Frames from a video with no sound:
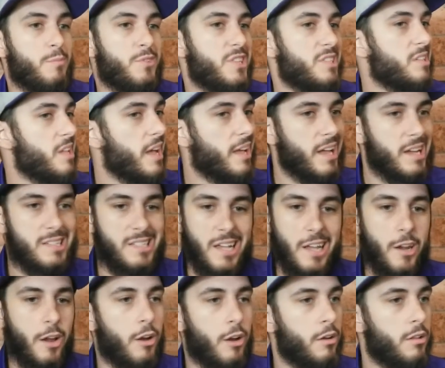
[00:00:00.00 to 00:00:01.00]
Just like I
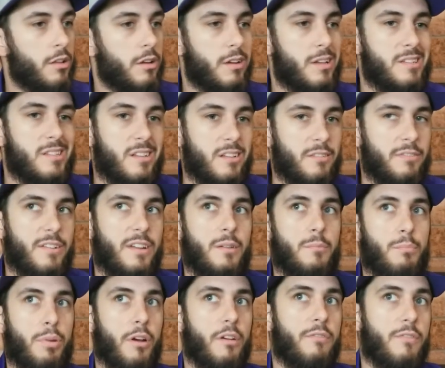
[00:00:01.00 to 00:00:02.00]
said earlier, he's going to fit in
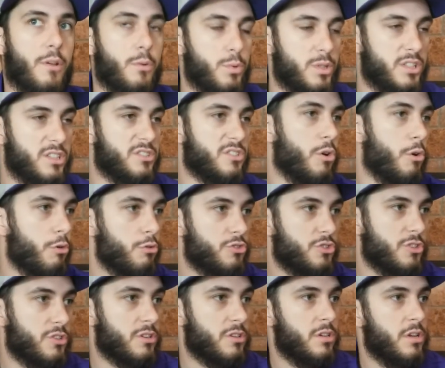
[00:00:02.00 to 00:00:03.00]
perfect with this
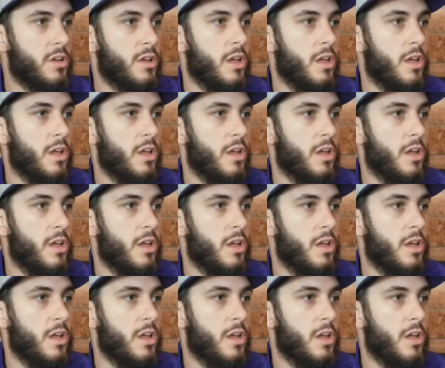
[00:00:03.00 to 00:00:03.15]
culture